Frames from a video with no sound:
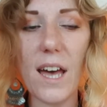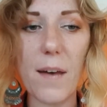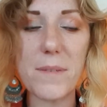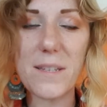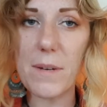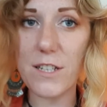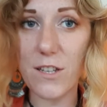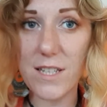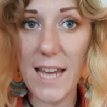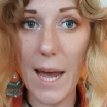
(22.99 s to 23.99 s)
um, similar
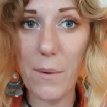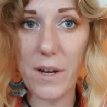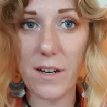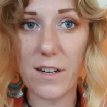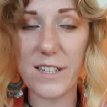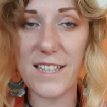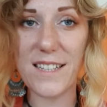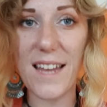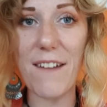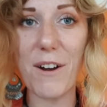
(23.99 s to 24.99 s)
to the Tower card in
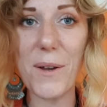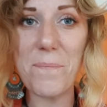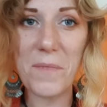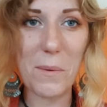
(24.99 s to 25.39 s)
the Tarot,